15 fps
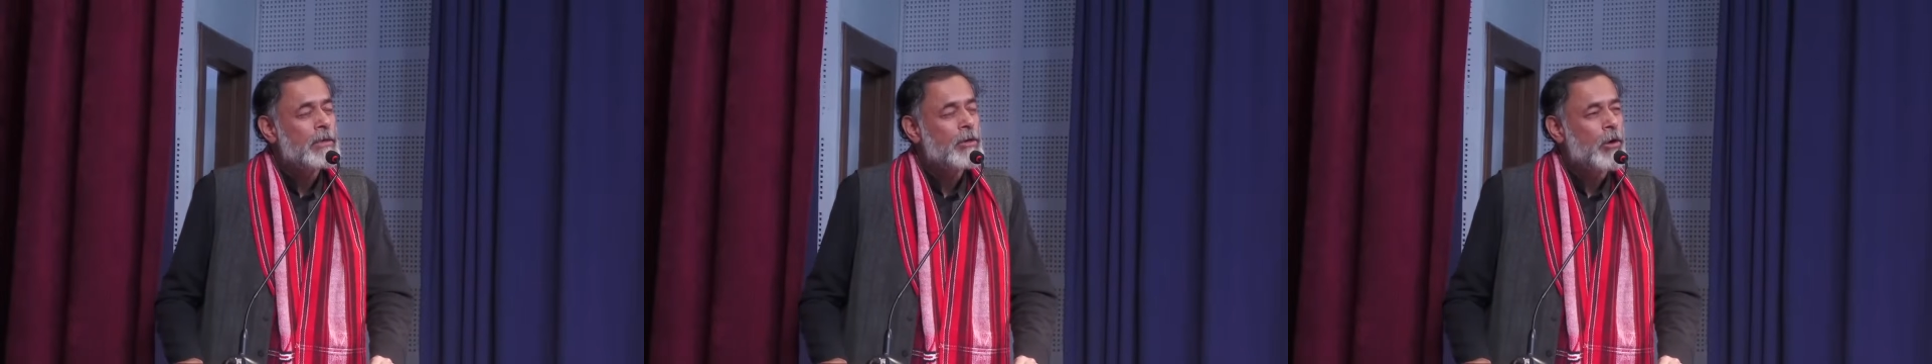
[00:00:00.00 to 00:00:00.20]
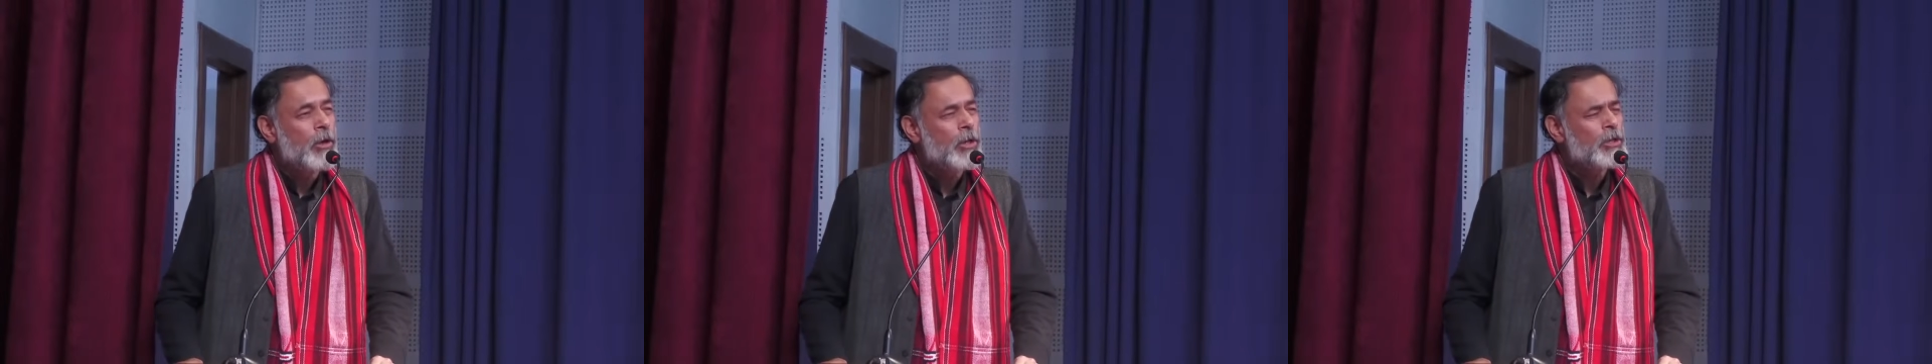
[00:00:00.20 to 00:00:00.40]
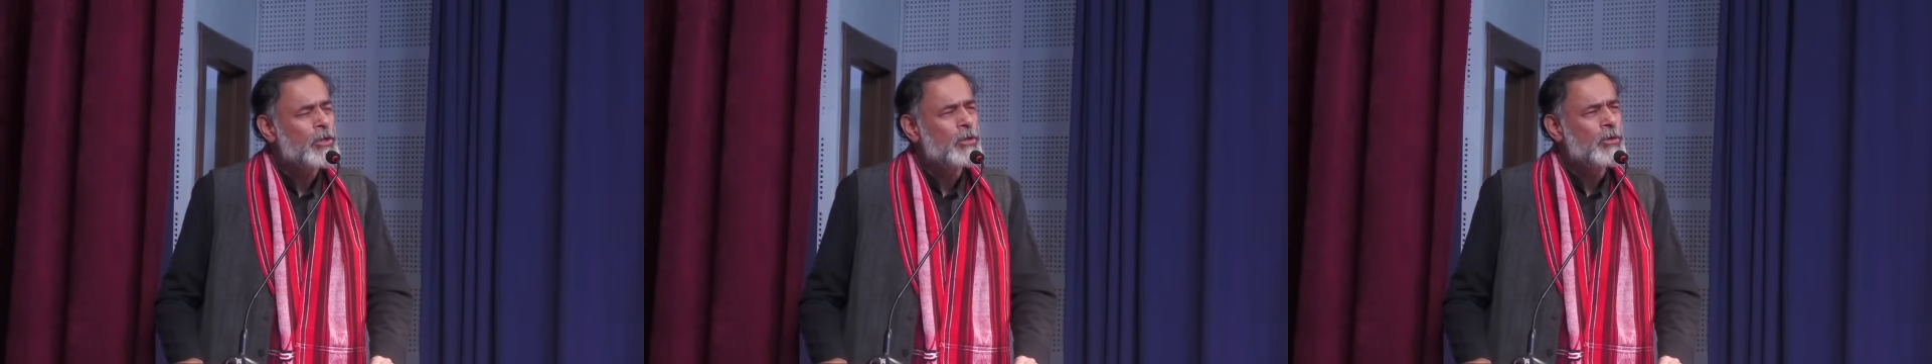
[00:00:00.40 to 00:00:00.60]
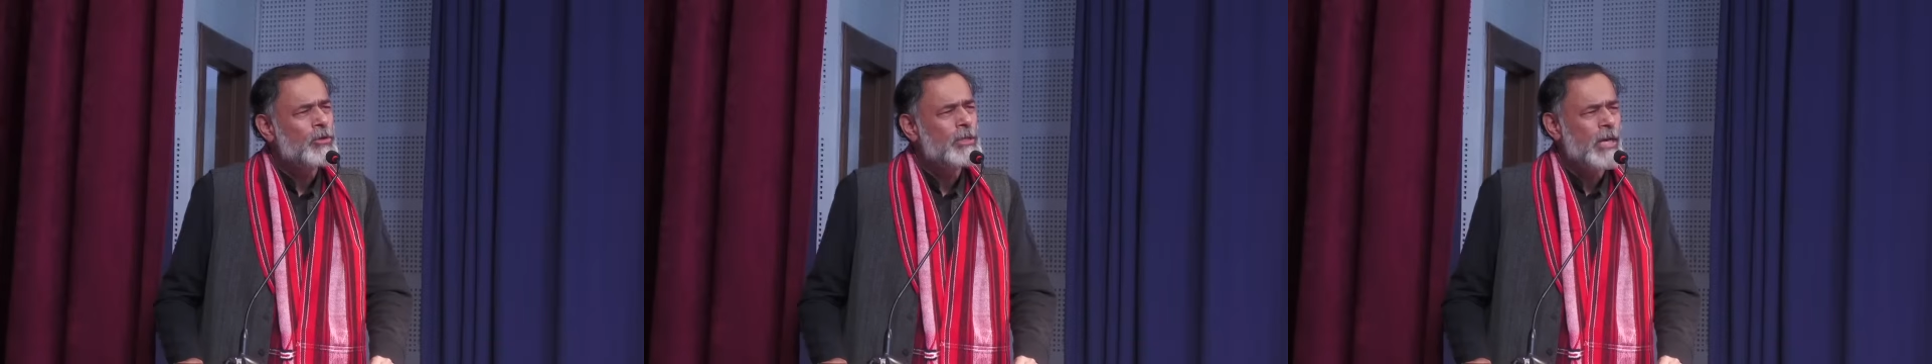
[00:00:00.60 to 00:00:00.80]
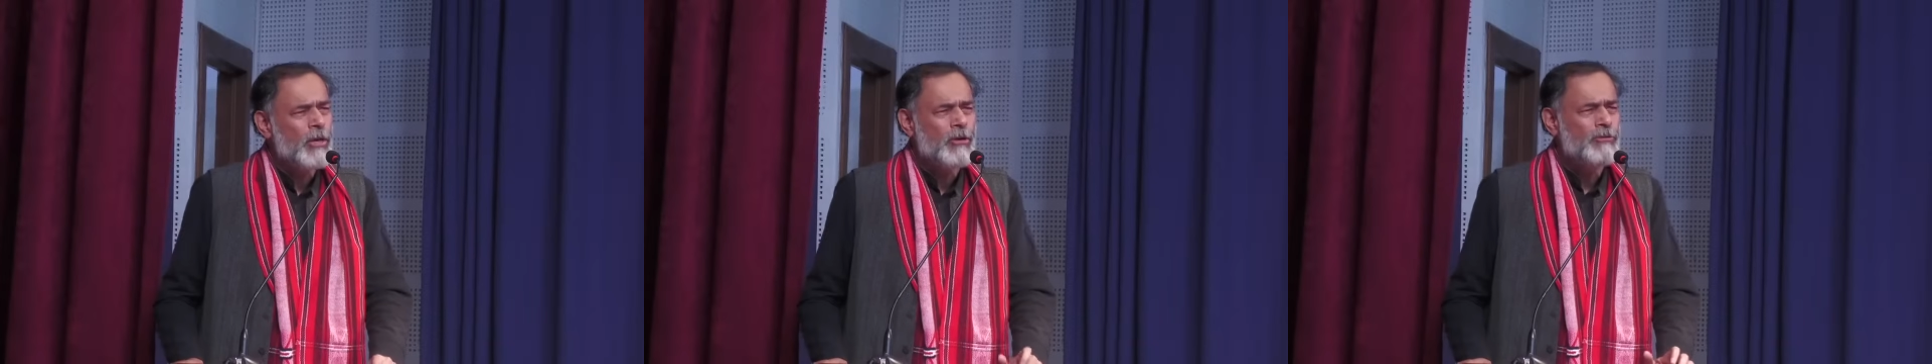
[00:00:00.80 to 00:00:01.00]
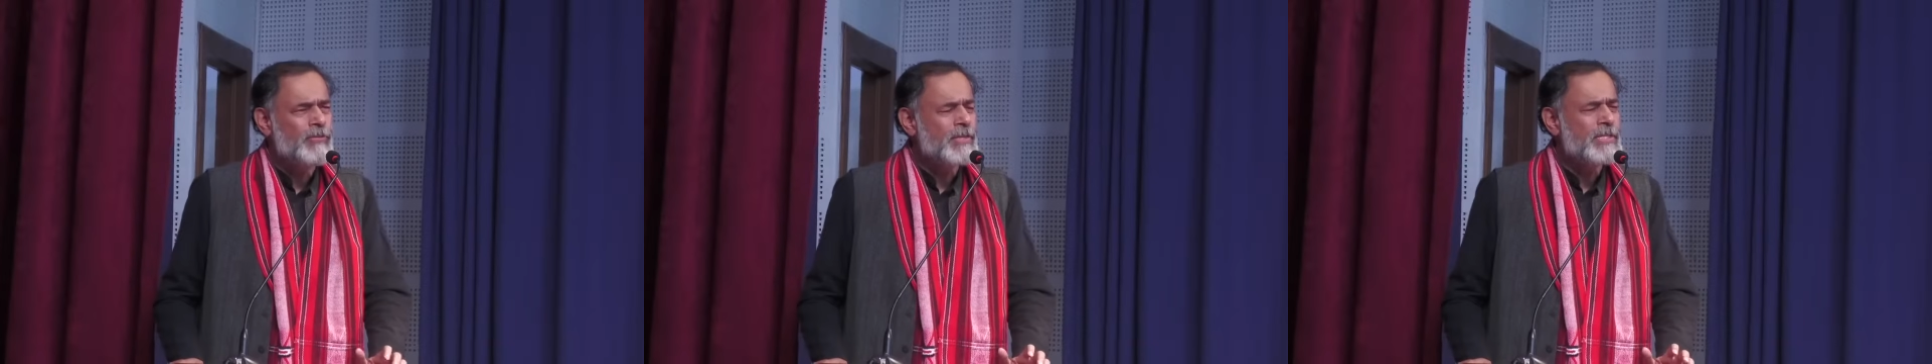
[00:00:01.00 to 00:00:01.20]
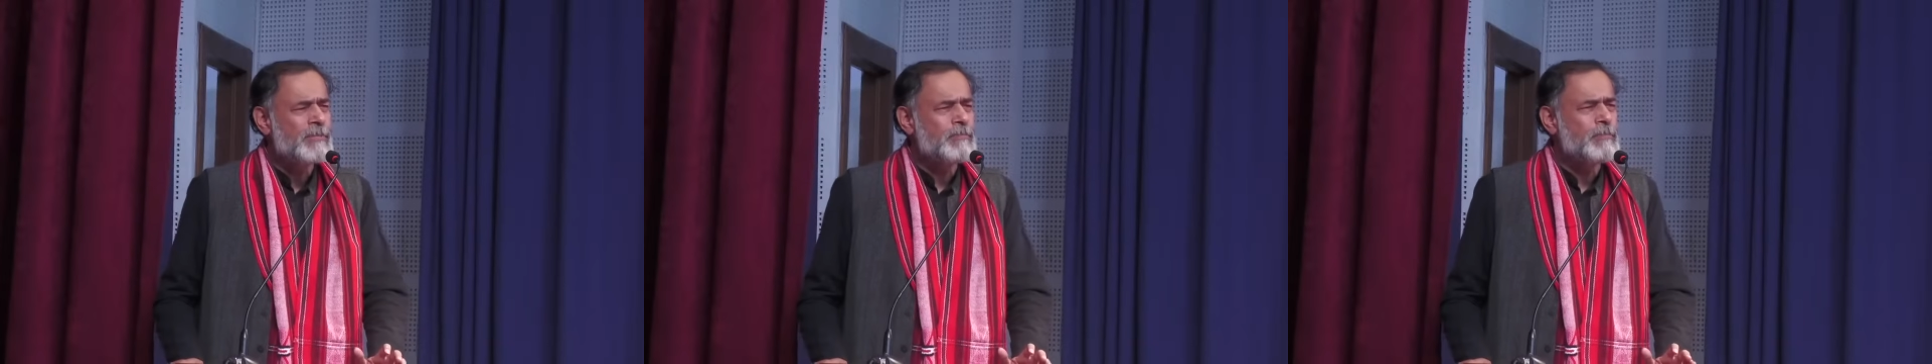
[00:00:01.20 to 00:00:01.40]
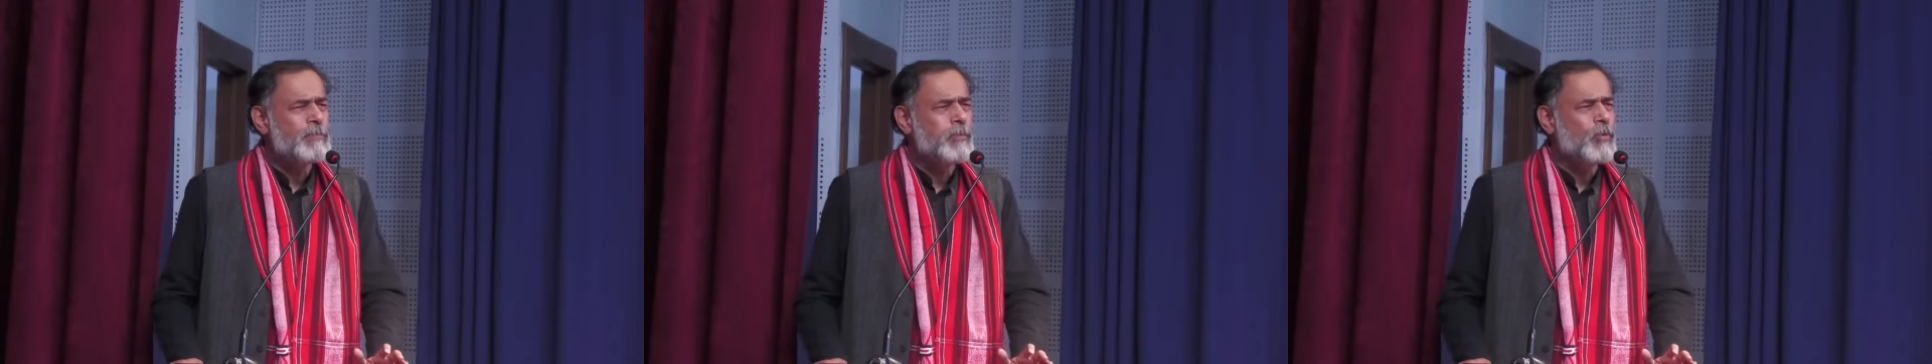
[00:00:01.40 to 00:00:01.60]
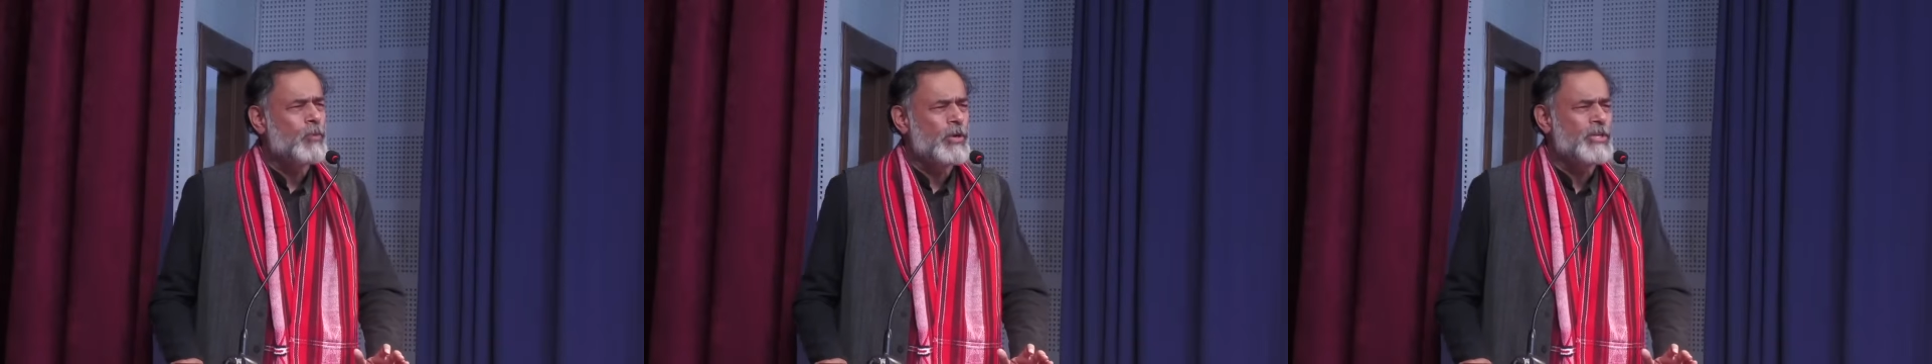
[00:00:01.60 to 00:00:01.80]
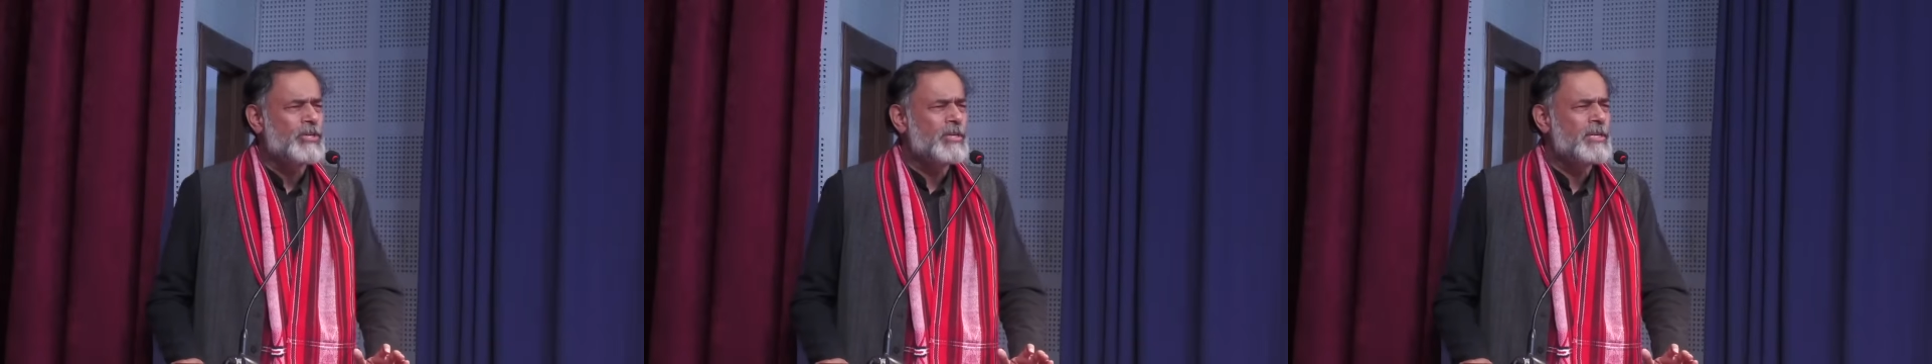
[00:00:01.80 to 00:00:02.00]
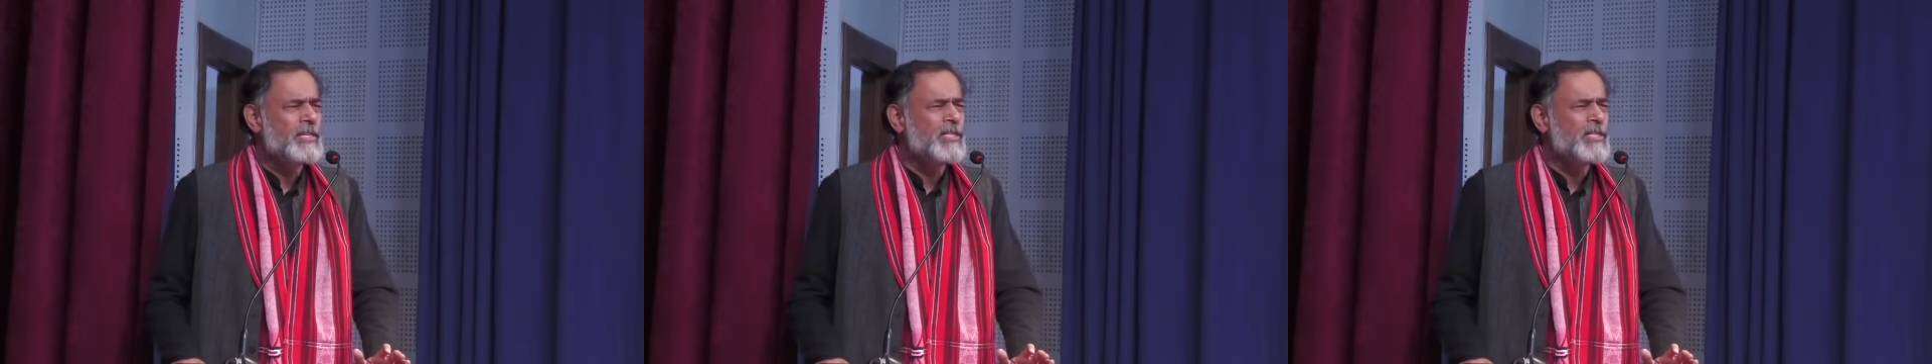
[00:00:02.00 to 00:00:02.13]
although none of us questioned